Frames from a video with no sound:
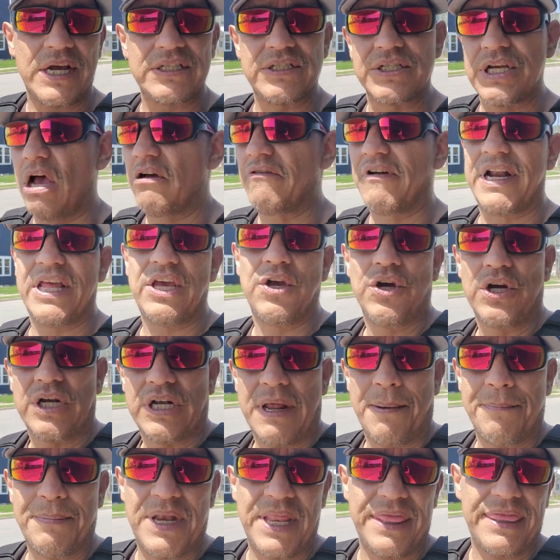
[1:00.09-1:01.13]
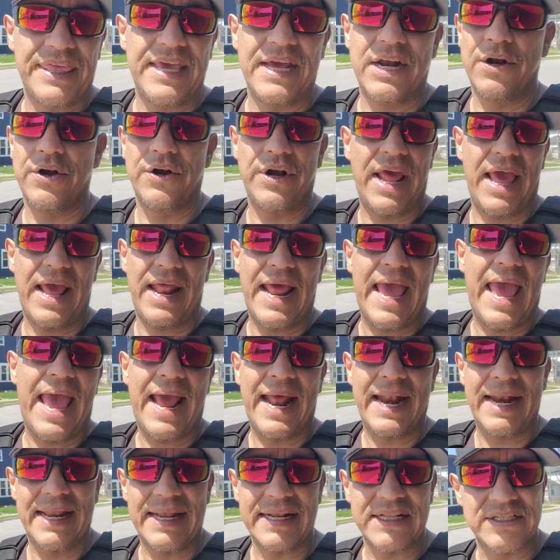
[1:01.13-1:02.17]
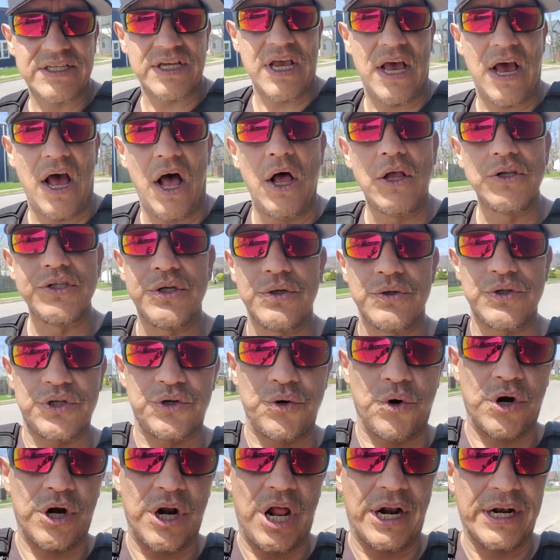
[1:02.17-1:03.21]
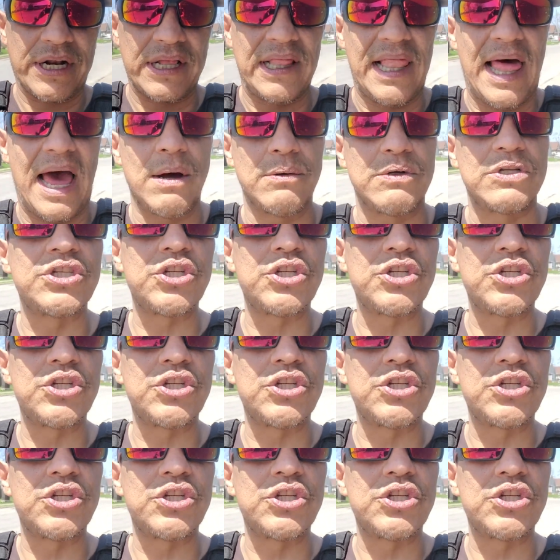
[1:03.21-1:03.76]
it's already hooked up to the internet and it's uh, also stored on cloud